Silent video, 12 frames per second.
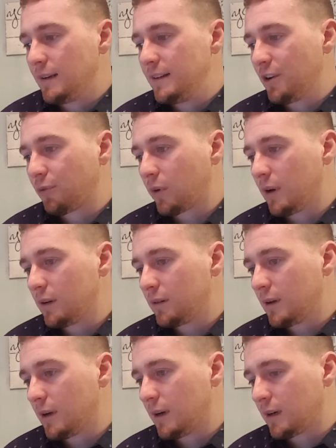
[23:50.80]
different
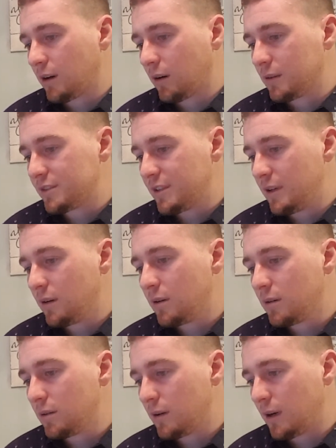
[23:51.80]
currency,
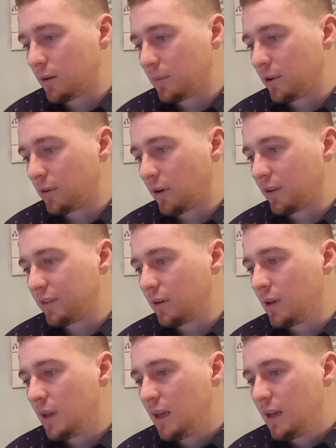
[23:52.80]

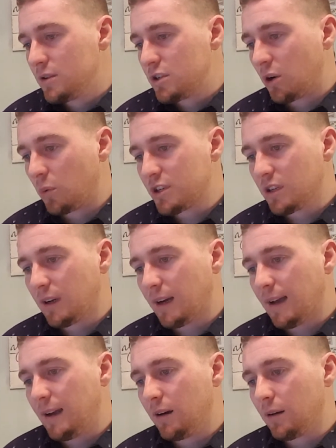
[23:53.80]
cryptocurrency. So what you're looking
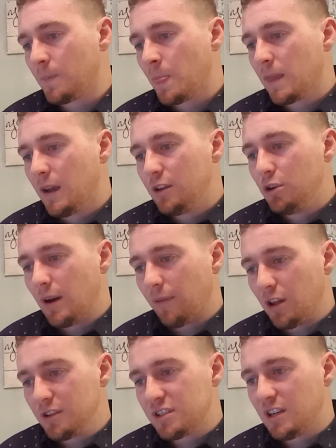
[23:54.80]
at here, you have
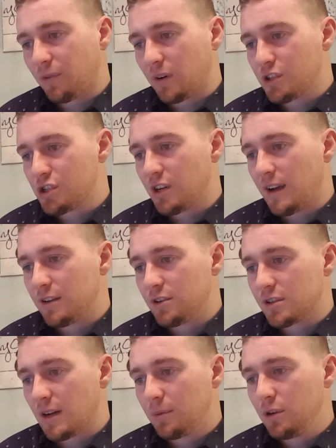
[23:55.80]
all these different
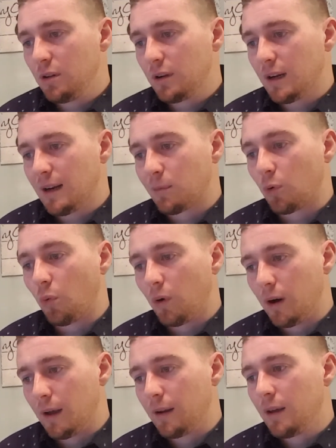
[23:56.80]
exchanges. Now, when you look at number
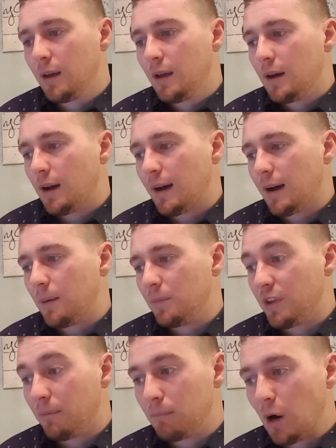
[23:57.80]
one,
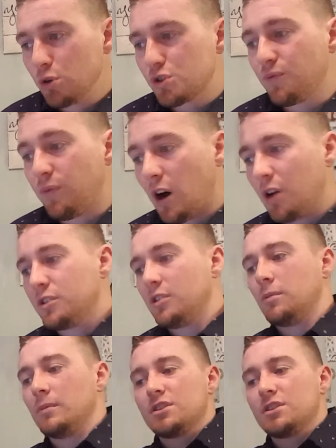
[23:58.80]
the most volume.